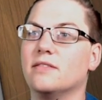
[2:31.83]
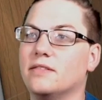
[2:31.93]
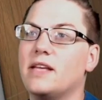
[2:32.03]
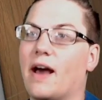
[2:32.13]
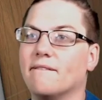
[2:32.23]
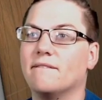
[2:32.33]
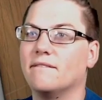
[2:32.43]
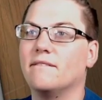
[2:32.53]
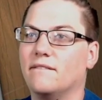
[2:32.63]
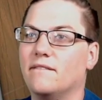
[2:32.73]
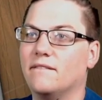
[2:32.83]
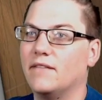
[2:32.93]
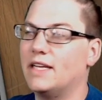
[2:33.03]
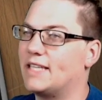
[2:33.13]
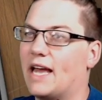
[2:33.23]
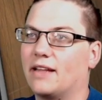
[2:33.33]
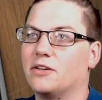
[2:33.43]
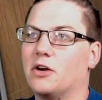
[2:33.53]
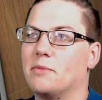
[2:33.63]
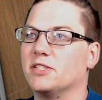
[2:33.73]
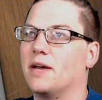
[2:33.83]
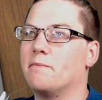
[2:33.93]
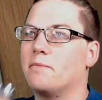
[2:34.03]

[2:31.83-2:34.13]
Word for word: Yeah. Exactly, grammar time.